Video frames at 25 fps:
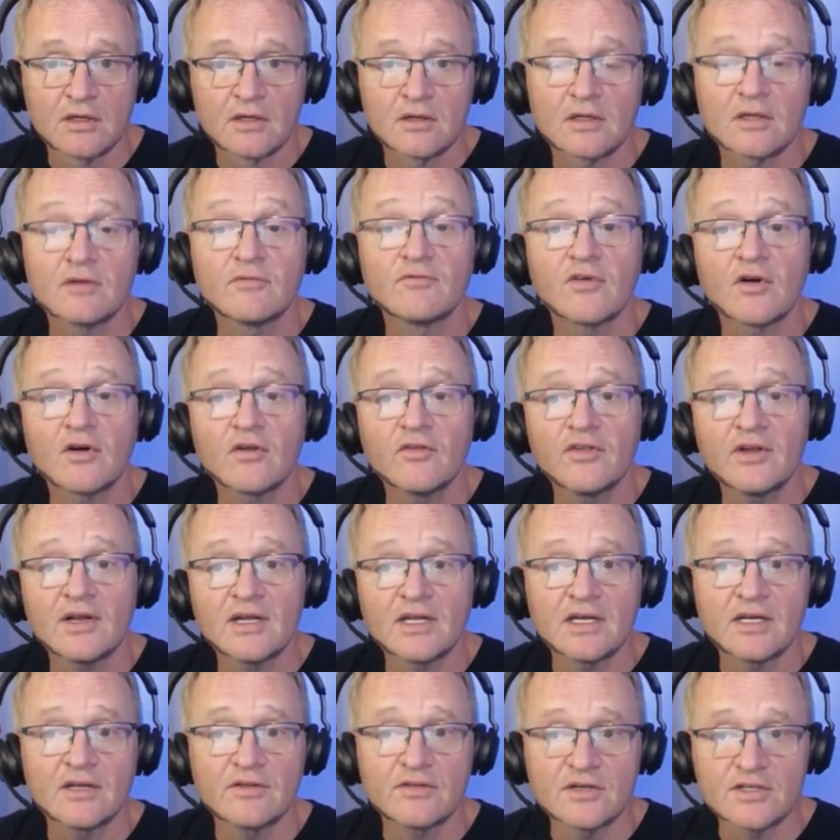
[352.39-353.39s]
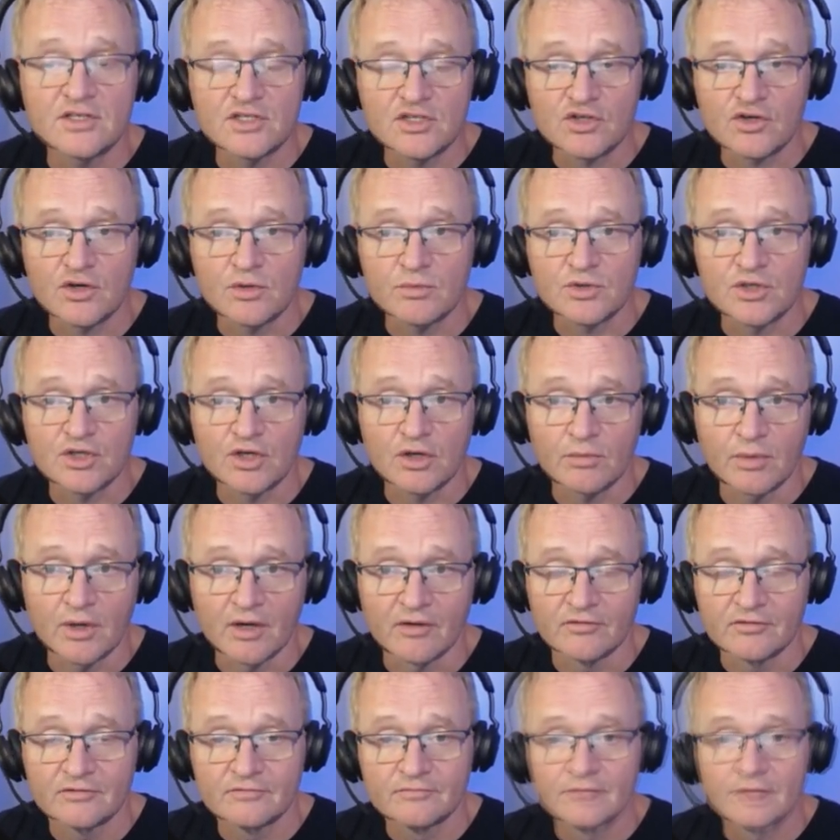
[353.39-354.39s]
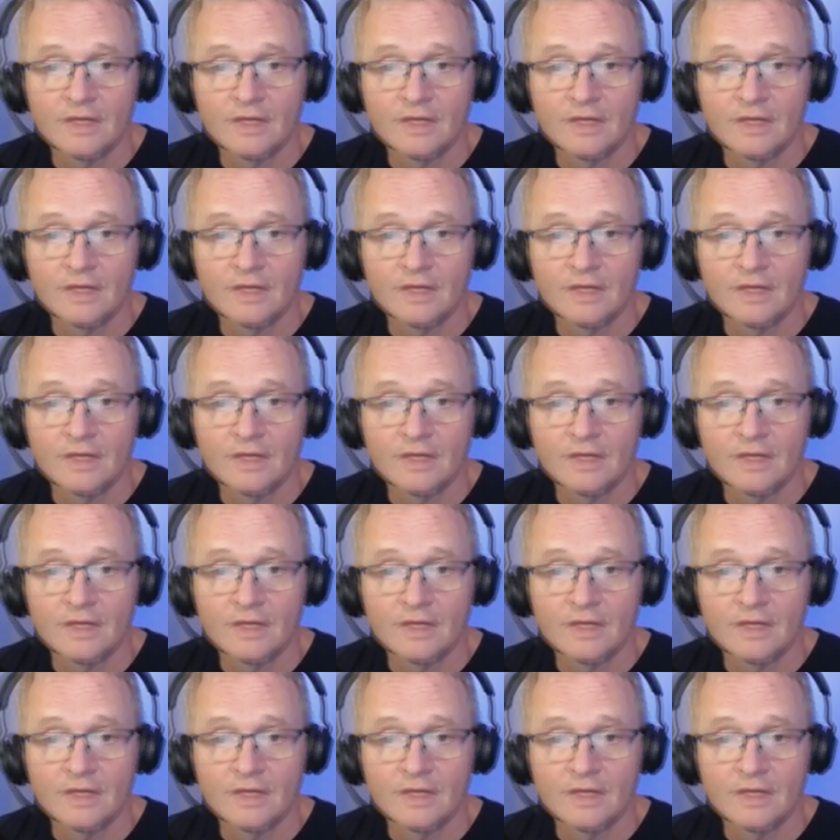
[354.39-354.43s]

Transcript: then follow the link in the description above.